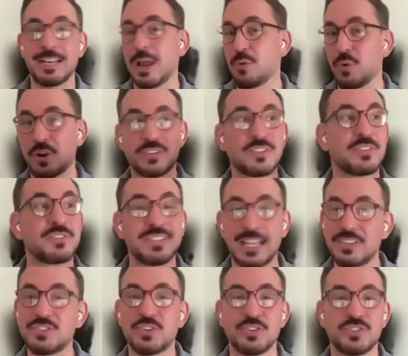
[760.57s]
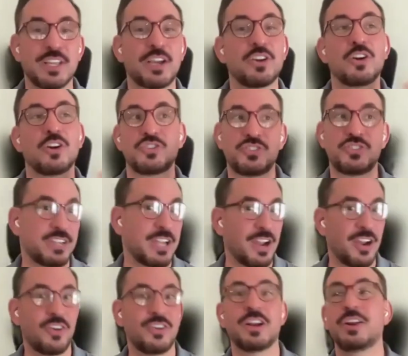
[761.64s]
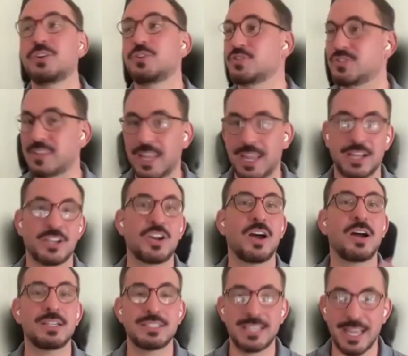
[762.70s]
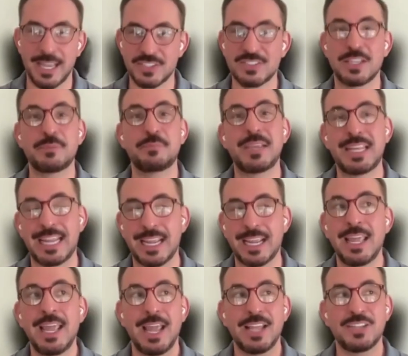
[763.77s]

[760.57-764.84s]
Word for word: networks of sensors that could all share and understand context and meaning.